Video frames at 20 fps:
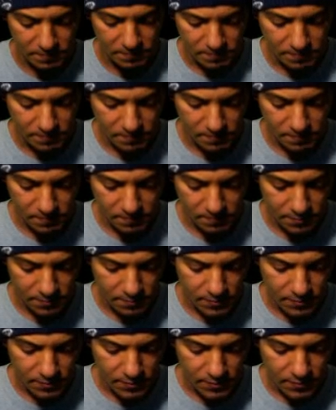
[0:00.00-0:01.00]

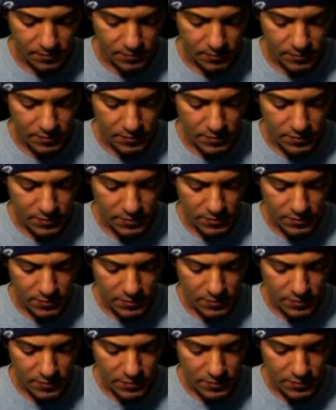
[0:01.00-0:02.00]

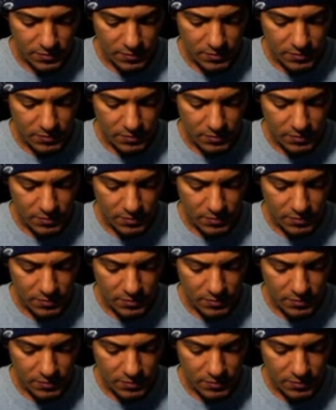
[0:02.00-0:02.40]
No one is speaking in this clip.